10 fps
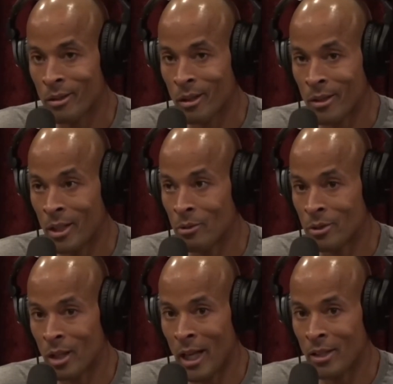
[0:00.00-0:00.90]
think it was
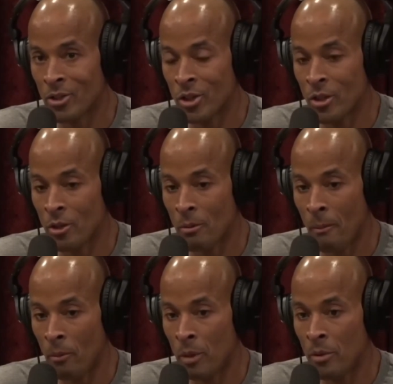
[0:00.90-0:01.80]
last year
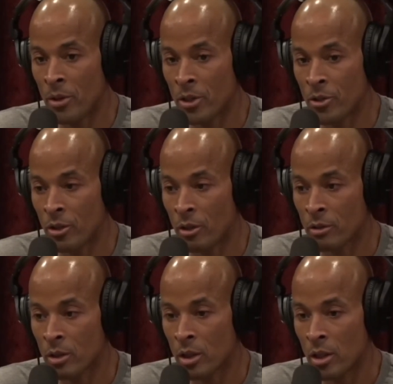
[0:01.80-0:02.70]
or maybe this year,
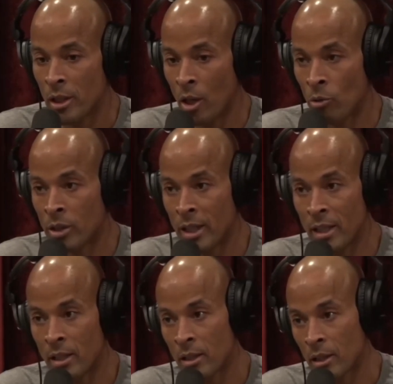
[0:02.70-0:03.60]
he
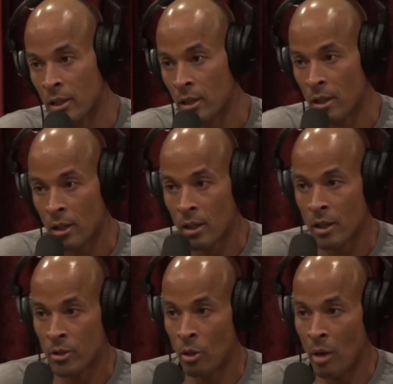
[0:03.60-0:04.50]
OD'd.
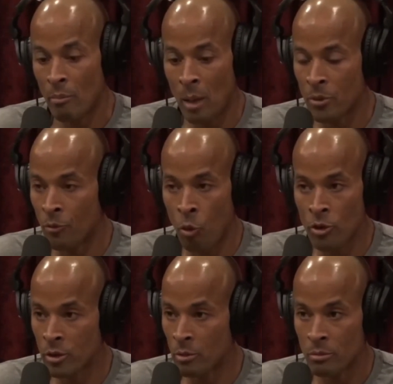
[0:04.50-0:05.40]
So my mom
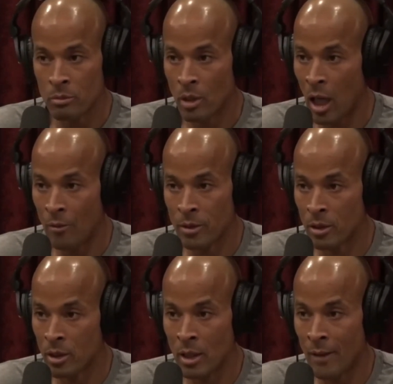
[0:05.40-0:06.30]
divorced him,
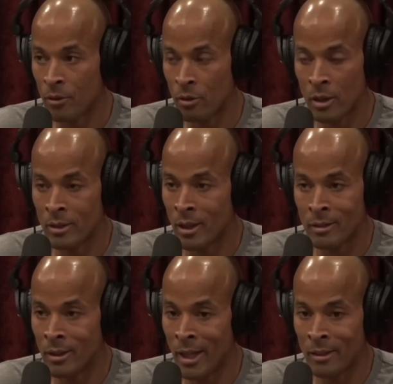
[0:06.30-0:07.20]
obviously, after
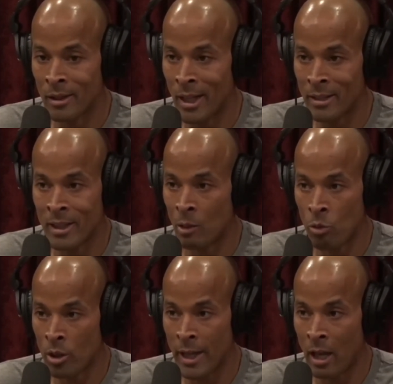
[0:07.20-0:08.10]
it didn't
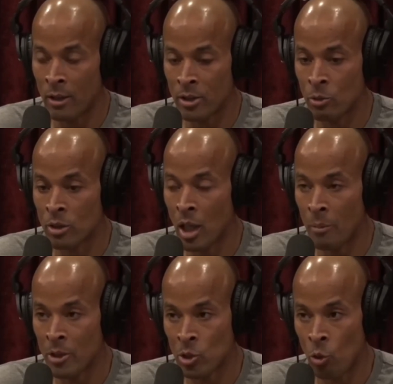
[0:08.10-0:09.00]
work out. And she was telling me a
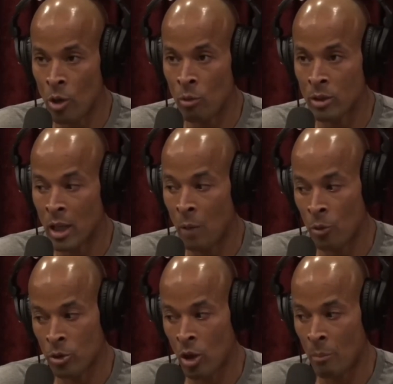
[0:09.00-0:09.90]
story one time. We were
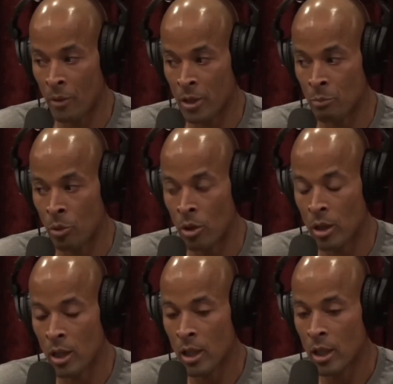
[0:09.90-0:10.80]
talking about this book.
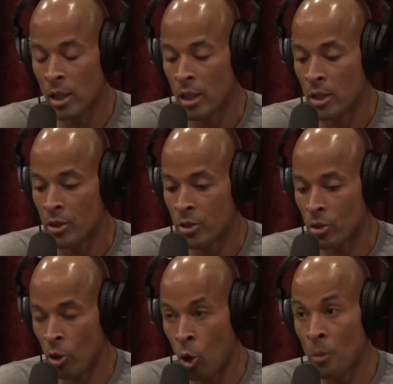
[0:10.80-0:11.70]
She
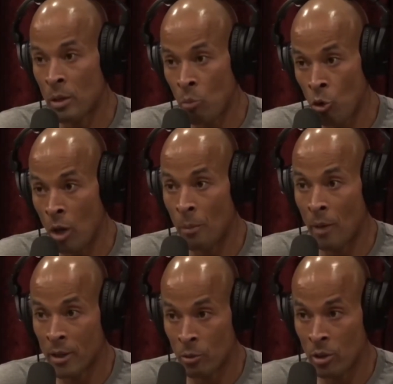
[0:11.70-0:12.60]
started opening more up
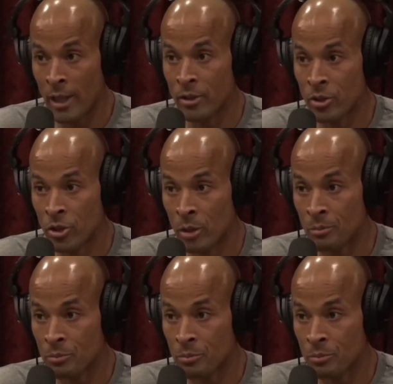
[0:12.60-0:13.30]
about the relationship